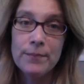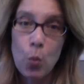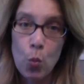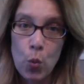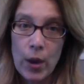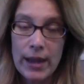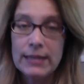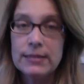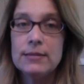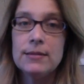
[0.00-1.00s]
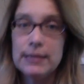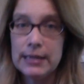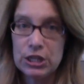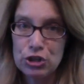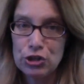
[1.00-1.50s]

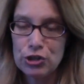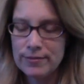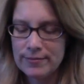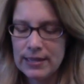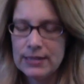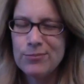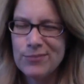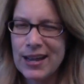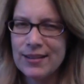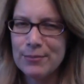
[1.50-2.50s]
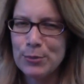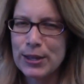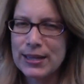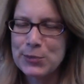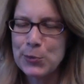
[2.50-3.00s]
weight-ish, kind of more
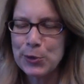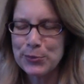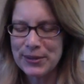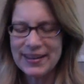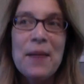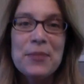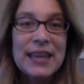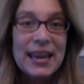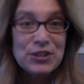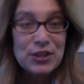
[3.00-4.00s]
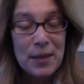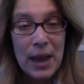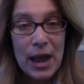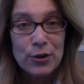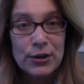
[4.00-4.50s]
like sport. But the gauge of that
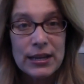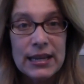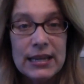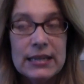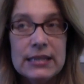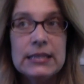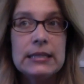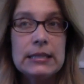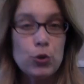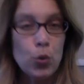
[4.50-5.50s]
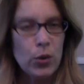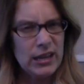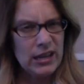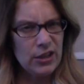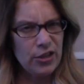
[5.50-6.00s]
pattern is
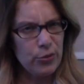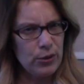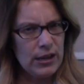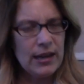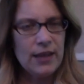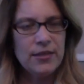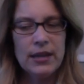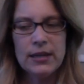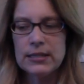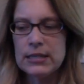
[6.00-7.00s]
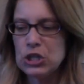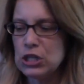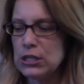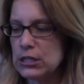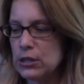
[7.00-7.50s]
23, I think,
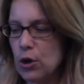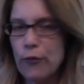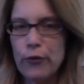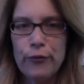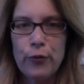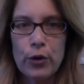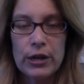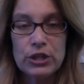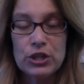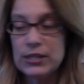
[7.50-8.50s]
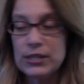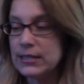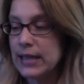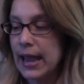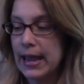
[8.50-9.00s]
stitches over 4 inches.
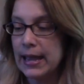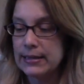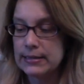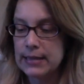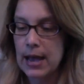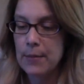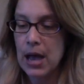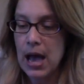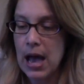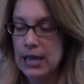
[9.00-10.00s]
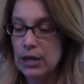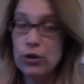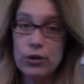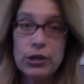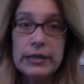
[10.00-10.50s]
And I
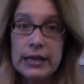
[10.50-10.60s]
could get